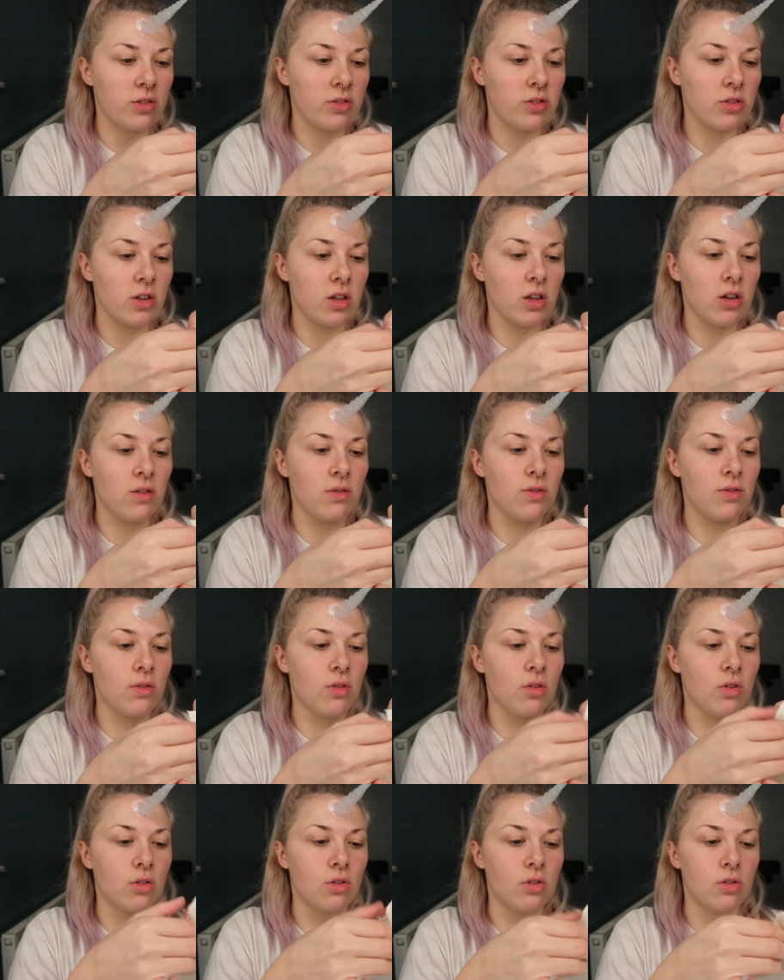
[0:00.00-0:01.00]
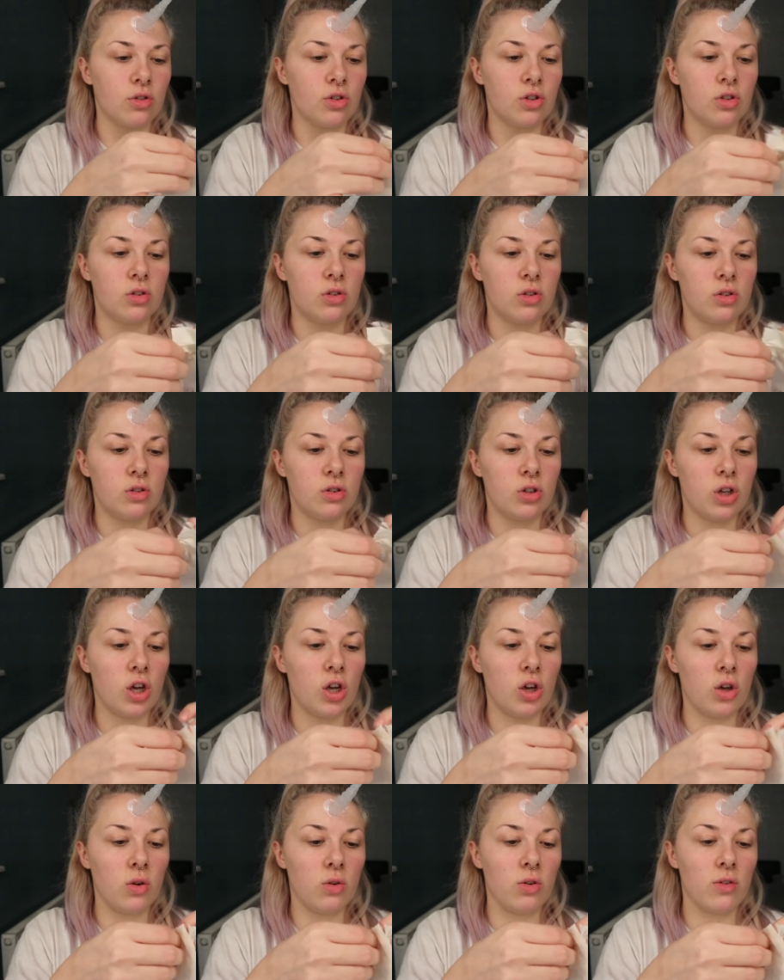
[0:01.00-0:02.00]
So that you've not got two,
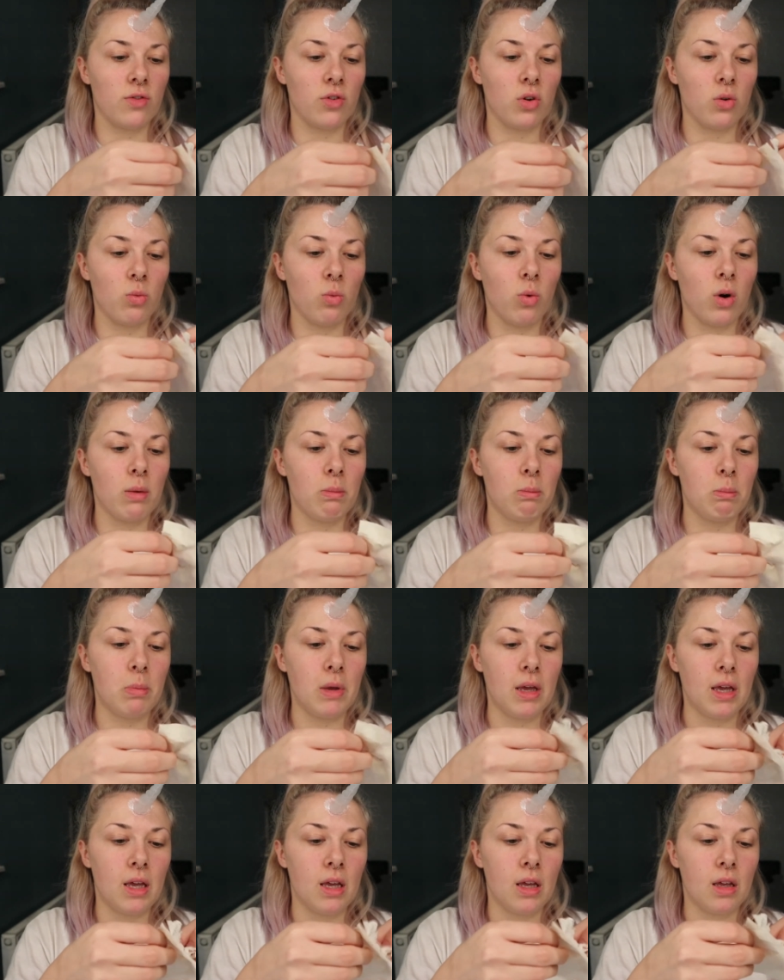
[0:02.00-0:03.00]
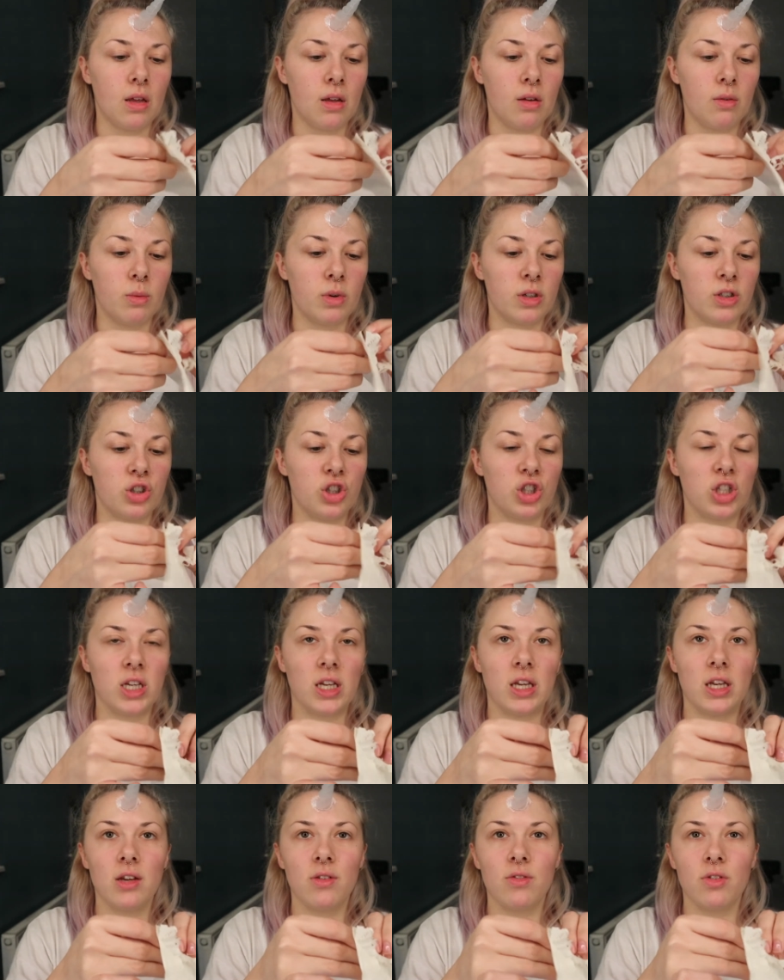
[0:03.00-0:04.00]
you've got one bit, one
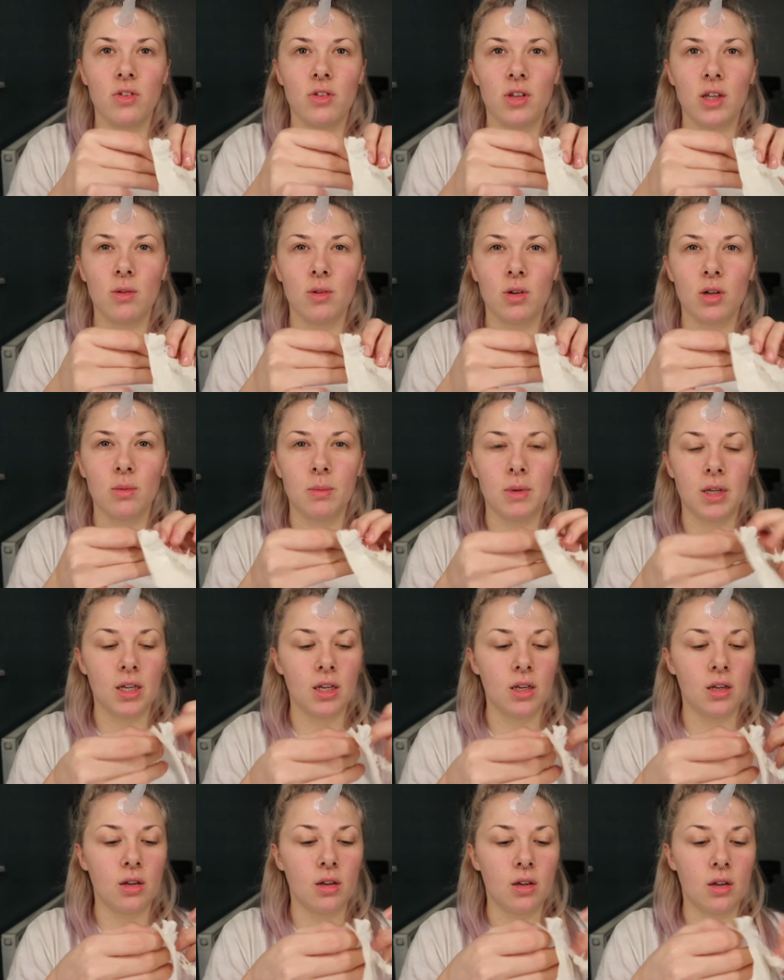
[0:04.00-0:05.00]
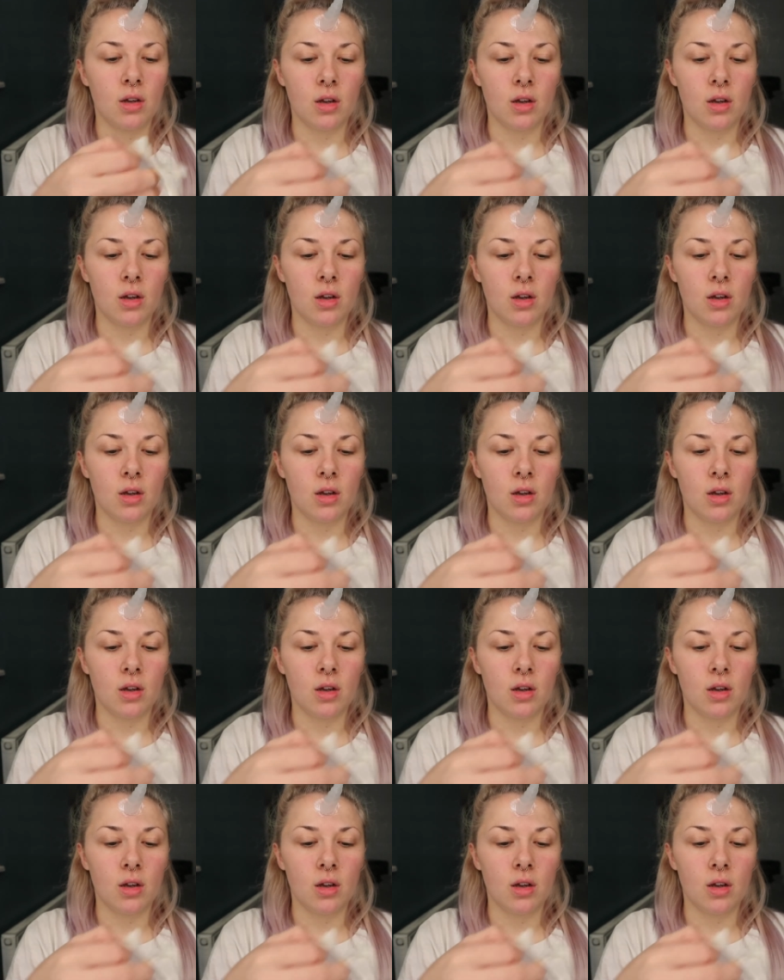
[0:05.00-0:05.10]
sheet, if you see what I mean.